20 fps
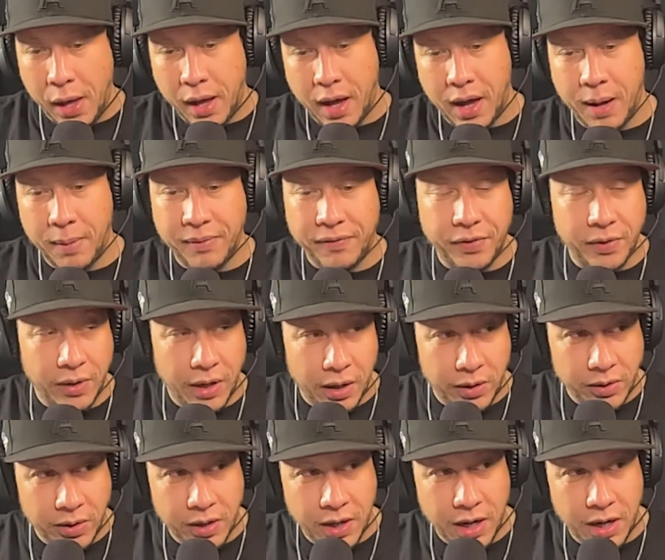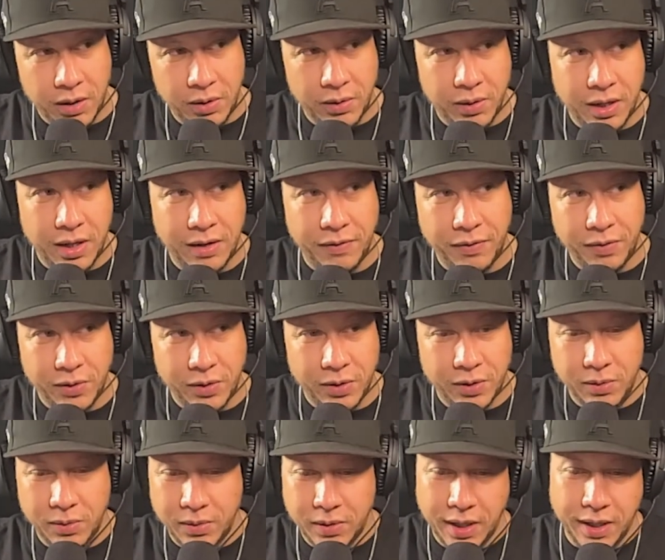Um, if you know, you know, and if you
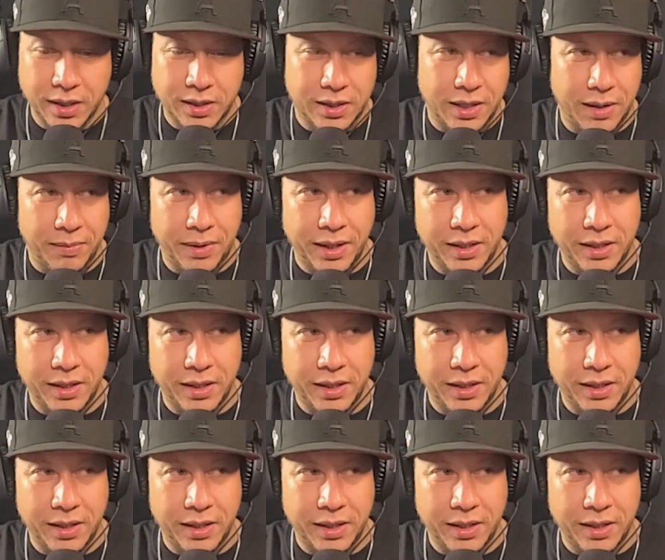do, hit us up.